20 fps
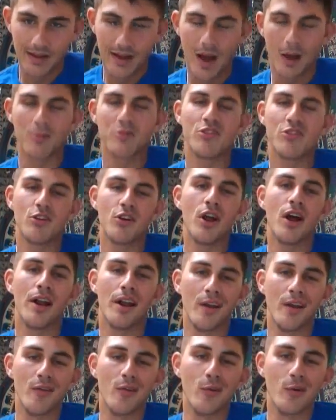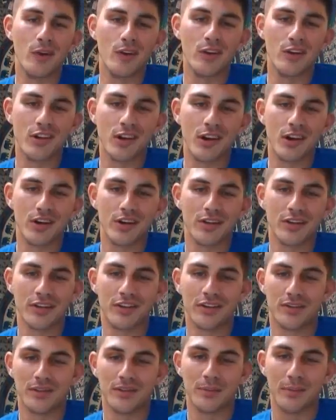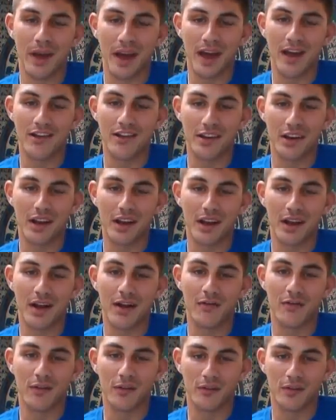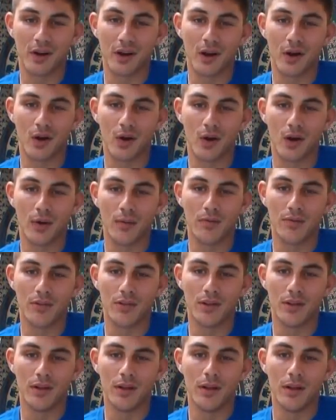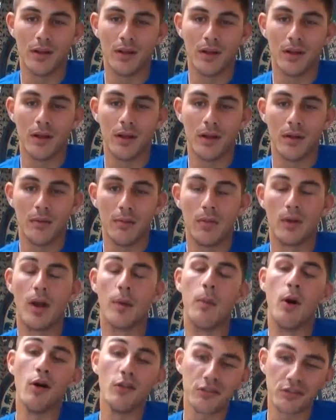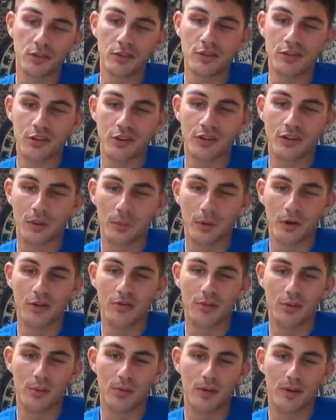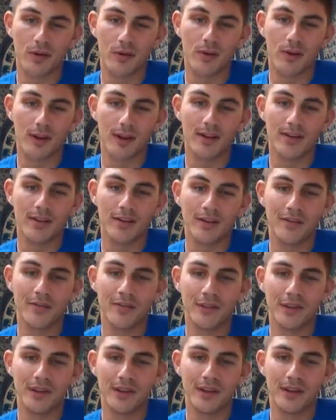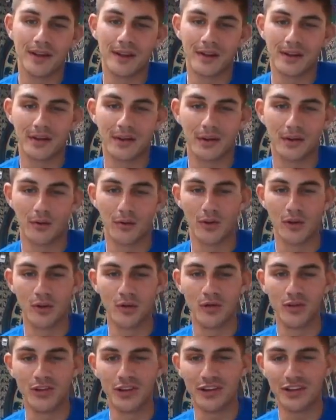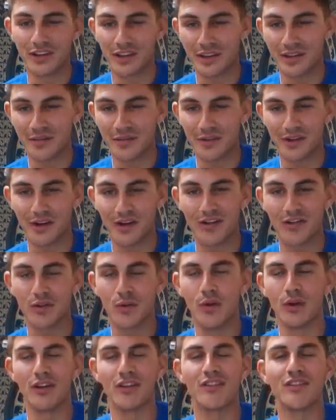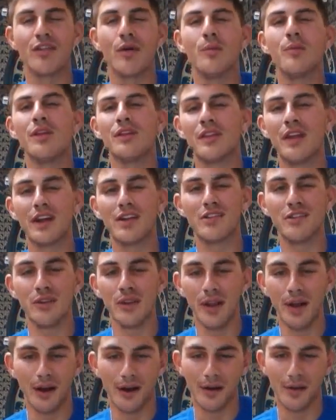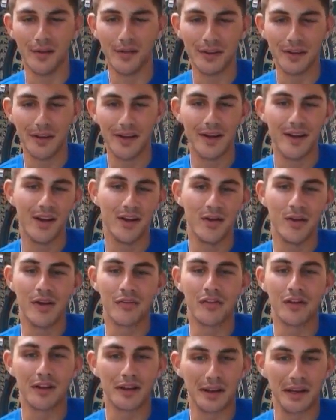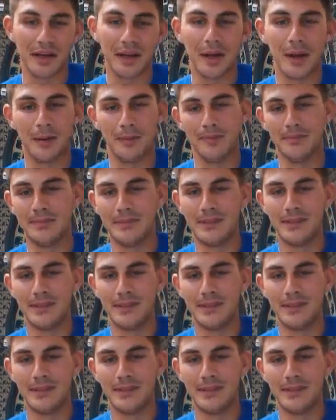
I'm sure not everyone shares this passion I have for firearms, but I'm also sure that most people can relate to the feeling of when you just get finished doing something that you love and you have to clean up.